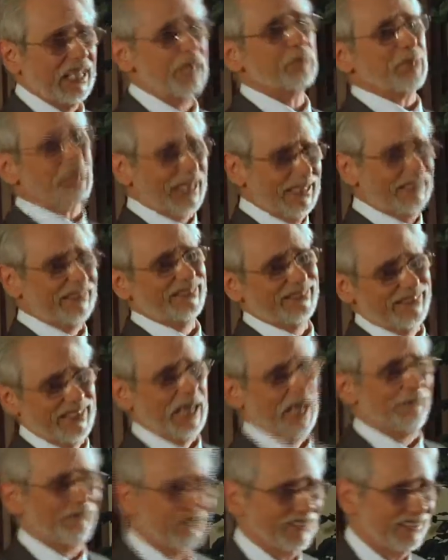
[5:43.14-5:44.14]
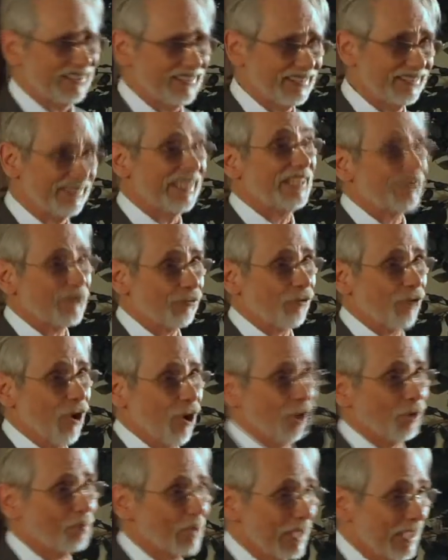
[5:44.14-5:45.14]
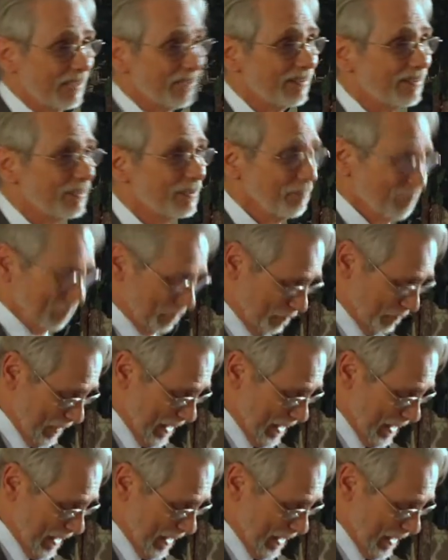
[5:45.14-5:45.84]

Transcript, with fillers: it places the emphasis in the wrong place